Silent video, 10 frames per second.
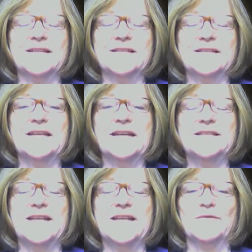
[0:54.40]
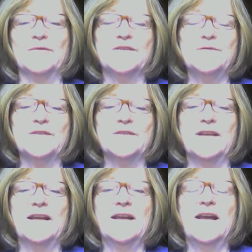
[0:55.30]
This is an example. Susan,
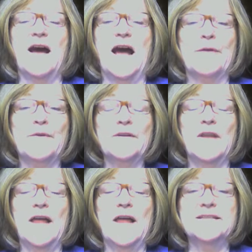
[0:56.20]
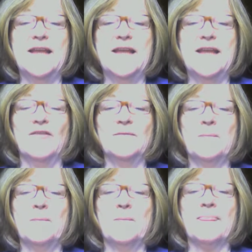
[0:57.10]
I realize now
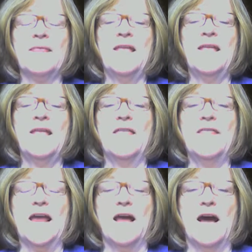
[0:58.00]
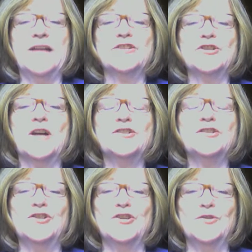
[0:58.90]
that I
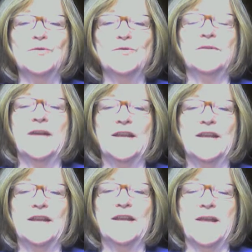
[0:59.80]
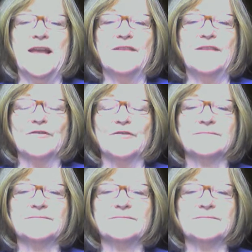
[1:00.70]
judged you and your behavior.